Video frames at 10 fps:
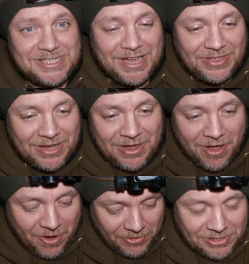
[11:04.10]
sat there.
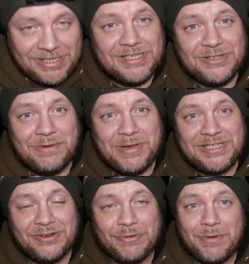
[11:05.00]
I was listening to a
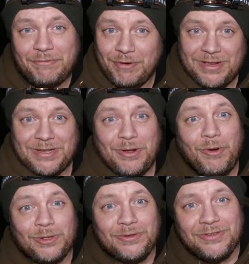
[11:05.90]
message from a friend in
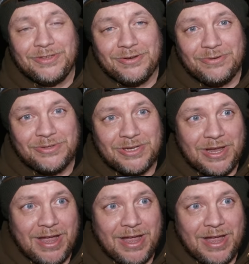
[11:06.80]
Holland who's